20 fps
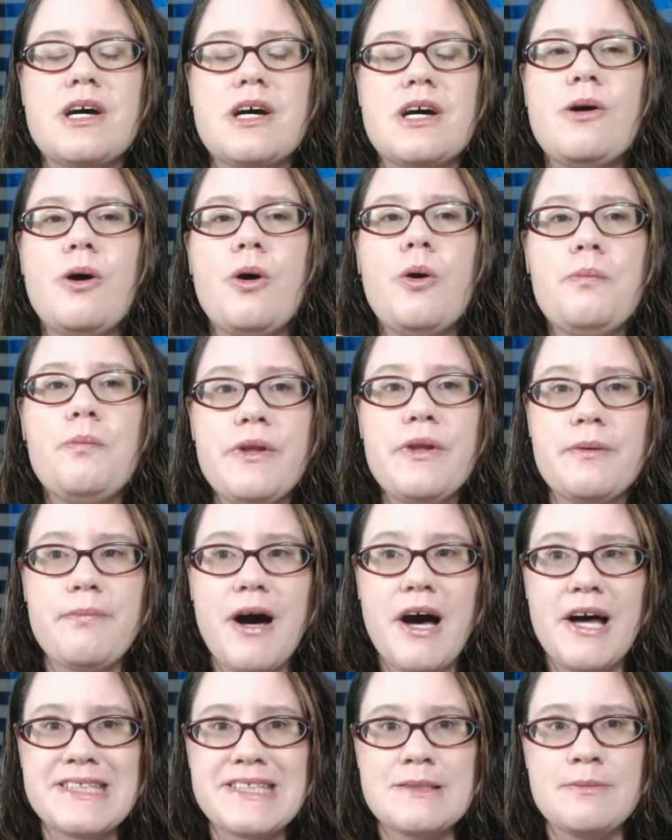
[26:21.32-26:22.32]
open the
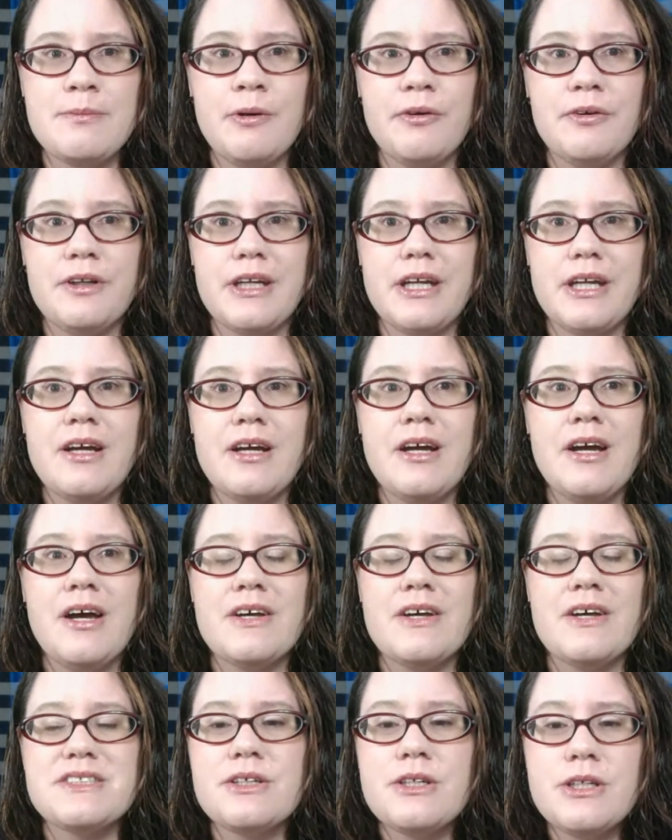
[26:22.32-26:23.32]
possibility.
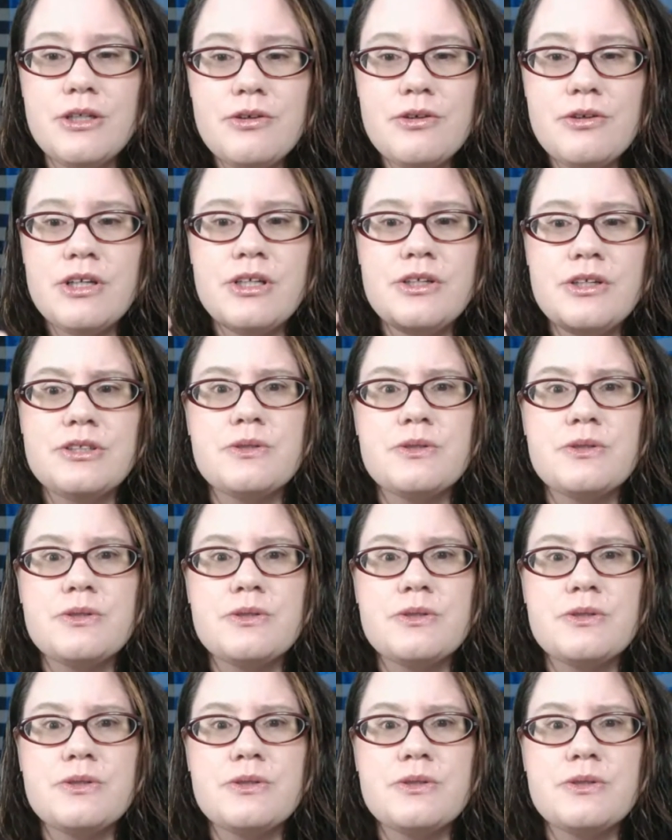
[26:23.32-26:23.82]
So now you can